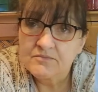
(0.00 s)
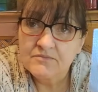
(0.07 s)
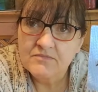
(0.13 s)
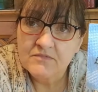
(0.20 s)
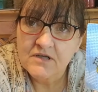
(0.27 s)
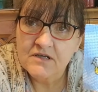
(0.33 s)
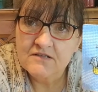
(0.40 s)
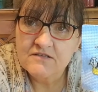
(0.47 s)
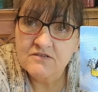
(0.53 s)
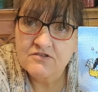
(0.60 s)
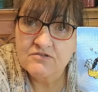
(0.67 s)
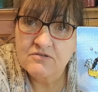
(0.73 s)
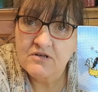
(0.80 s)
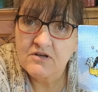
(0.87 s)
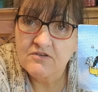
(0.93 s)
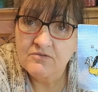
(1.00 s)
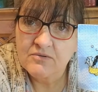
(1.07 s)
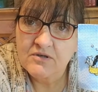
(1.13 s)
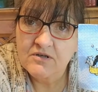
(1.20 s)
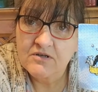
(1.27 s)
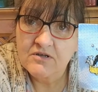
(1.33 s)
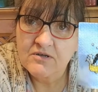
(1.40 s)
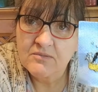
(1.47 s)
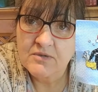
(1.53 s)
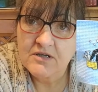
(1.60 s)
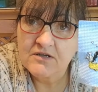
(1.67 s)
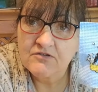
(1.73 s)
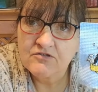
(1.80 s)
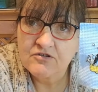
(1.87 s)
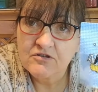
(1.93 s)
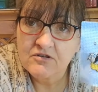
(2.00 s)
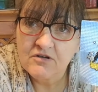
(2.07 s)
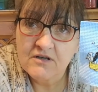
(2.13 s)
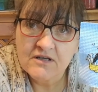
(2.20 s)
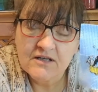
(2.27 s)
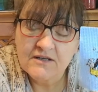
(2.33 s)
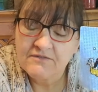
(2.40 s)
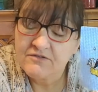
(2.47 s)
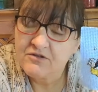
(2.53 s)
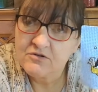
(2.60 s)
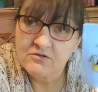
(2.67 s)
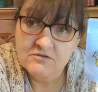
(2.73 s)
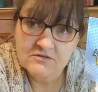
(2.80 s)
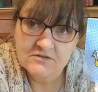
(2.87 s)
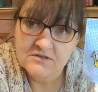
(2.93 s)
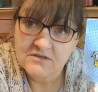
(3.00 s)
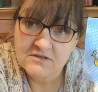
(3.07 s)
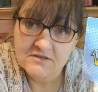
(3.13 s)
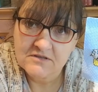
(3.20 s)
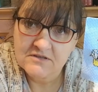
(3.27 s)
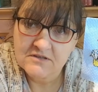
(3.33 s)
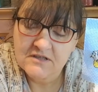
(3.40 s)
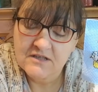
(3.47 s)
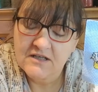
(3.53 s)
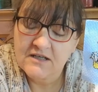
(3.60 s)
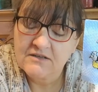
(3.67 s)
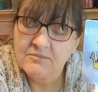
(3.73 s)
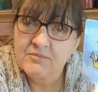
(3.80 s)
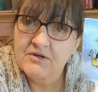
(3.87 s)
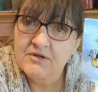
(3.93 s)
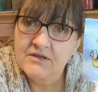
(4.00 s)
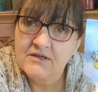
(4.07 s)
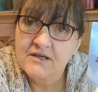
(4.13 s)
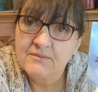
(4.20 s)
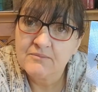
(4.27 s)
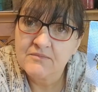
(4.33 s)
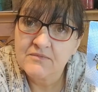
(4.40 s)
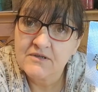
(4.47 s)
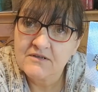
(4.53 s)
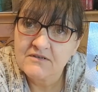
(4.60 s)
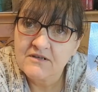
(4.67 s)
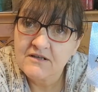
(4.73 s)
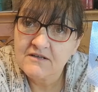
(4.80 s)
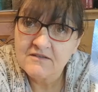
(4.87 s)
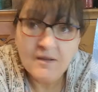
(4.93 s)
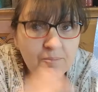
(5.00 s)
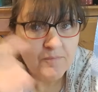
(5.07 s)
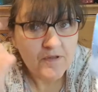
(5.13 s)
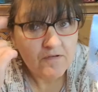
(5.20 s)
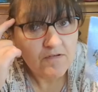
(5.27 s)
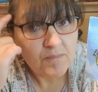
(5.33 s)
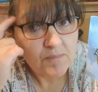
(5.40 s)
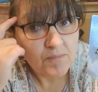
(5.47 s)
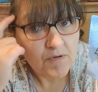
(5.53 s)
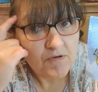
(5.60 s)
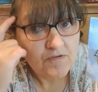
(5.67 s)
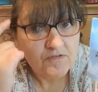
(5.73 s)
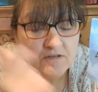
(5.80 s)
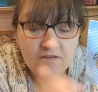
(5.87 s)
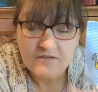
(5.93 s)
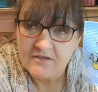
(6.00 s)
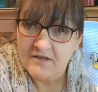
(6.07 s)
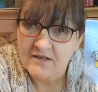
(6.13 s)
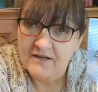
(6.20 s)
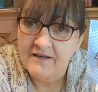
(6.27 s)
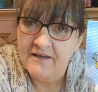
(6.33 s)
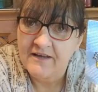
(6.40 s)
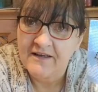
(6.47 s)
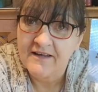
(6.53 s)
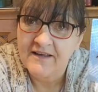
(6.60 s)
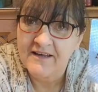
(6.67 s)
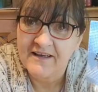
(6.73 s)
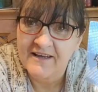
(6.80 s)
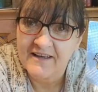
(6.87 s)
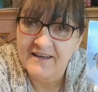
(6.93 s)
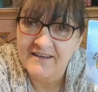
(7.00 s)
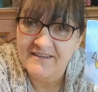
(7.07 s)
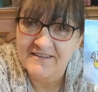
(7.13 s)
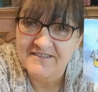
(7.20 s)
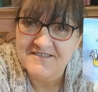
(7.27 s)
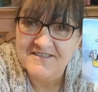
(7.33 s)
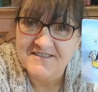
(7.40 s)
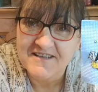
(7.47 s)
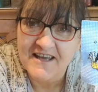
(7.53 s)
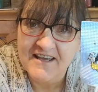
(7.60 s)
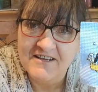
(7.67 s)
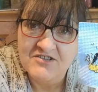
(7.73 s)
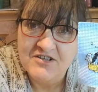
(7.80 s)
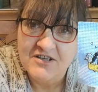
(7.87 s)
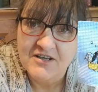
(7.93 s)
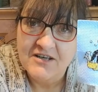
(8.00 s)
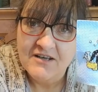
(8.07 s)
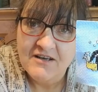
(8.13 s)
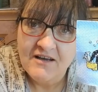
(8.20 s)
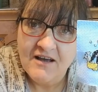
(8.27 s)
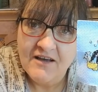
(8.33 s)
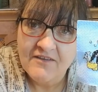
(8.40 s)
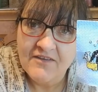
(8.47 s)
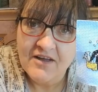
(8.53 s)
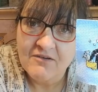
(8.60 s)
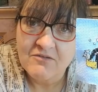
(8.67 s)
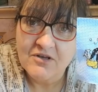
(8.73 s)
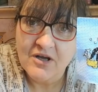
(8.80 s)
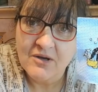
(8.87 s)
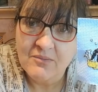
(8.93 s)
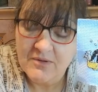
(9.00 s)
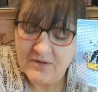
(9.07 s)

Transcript: like I said to you last week, I'm gonna make a journal. I have not started it yet, but I am, it's up there in the processing in stage, and that will go in